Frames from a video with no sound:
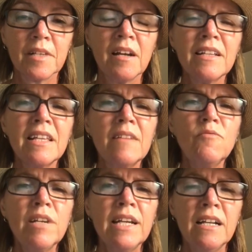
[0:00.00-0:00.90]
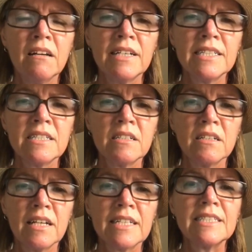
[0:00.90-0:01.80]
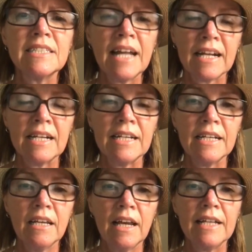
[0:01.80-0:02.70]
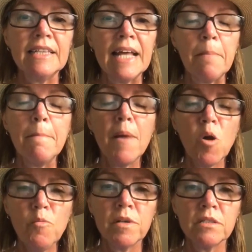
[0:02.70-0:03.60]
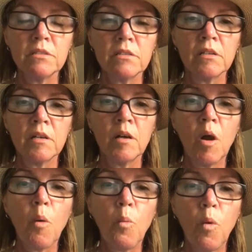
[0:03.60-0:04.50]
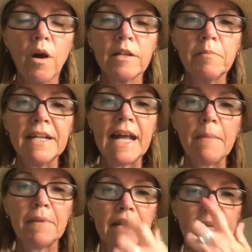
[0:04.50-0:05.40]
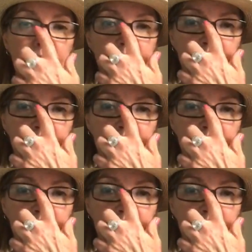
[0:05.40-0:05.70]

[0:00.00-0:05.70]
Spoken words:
I then realised exactly in that moment what had been happening.